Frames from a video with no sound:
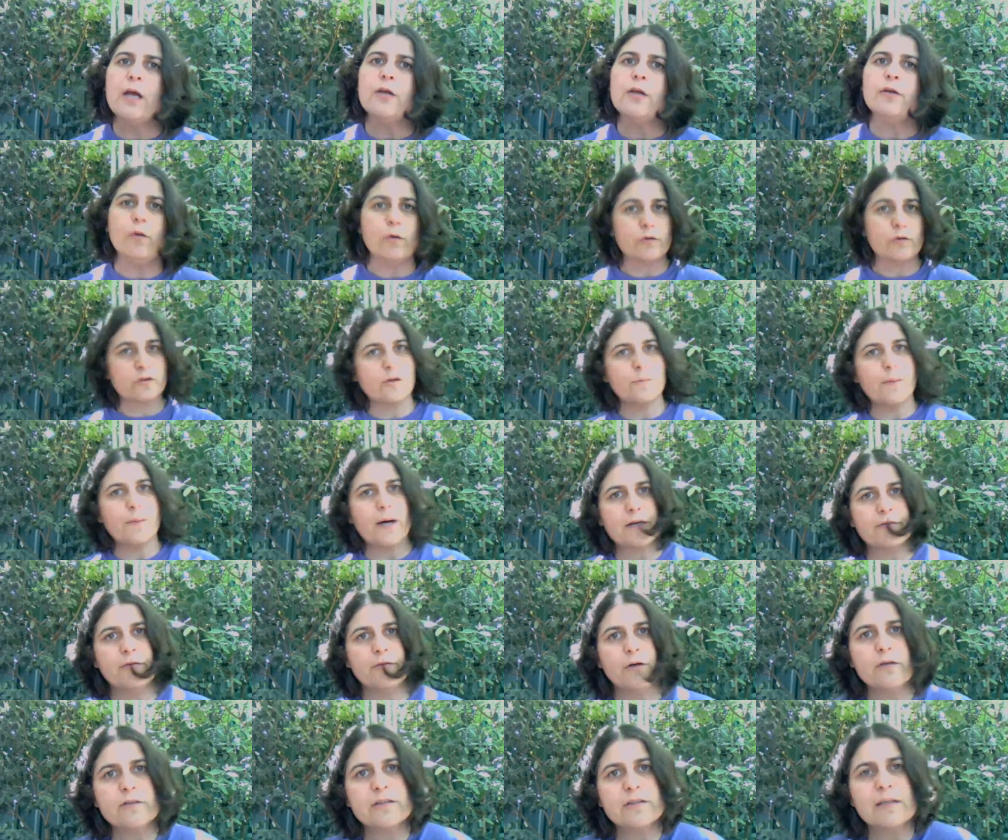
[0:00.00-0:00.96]
You also might
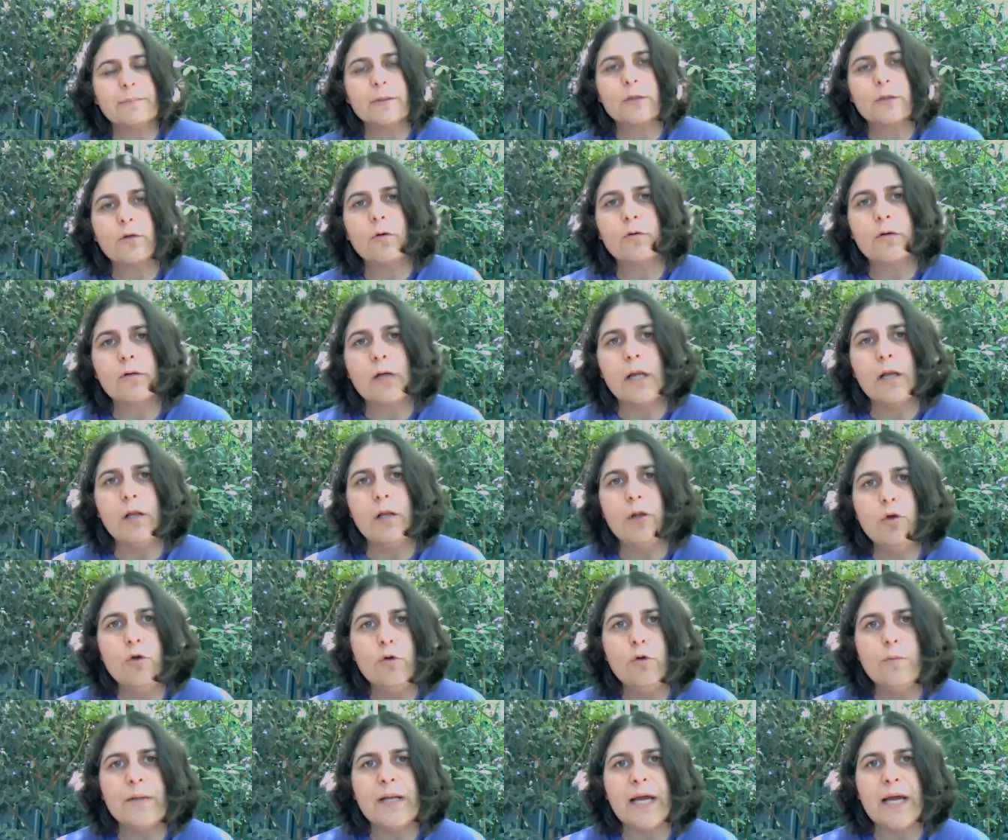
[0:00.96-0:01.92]
have heard something called
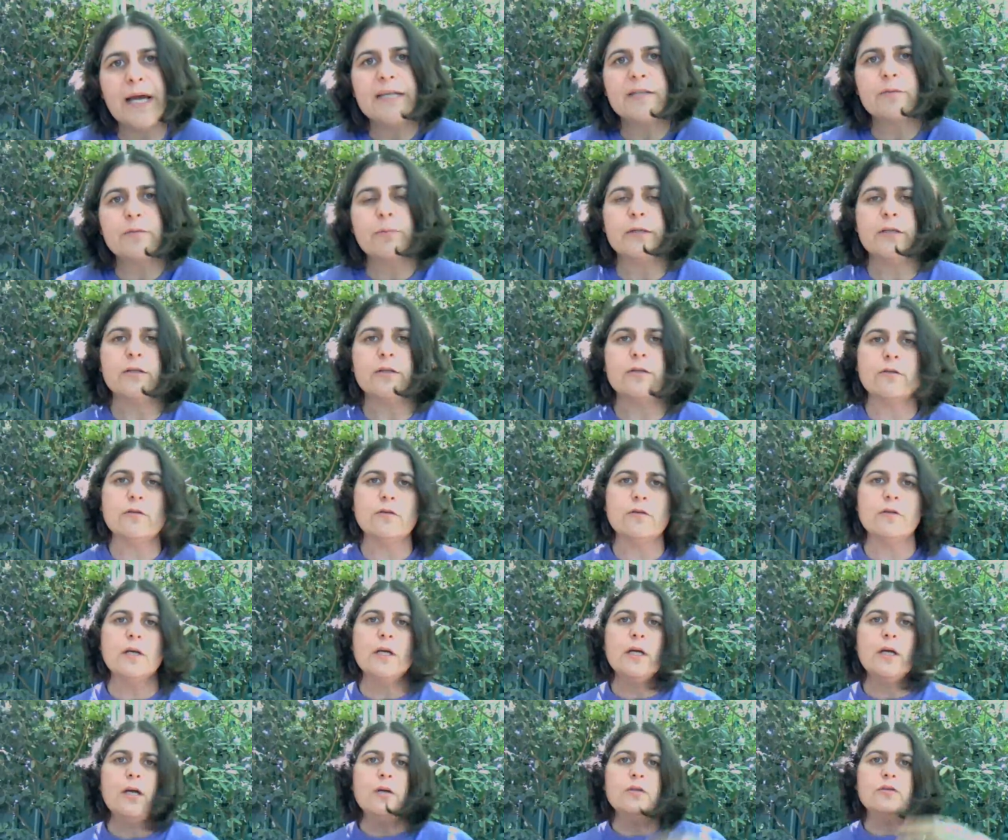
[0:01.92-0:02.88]
Illuminate, where you can
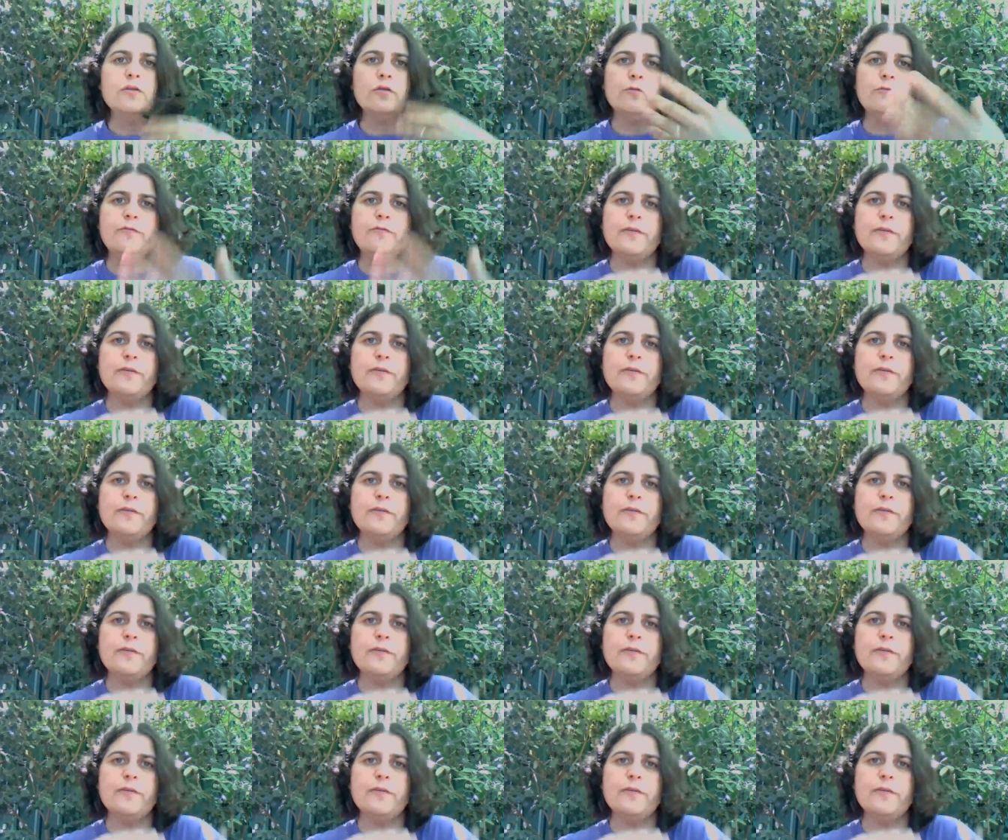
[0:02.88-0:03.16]
do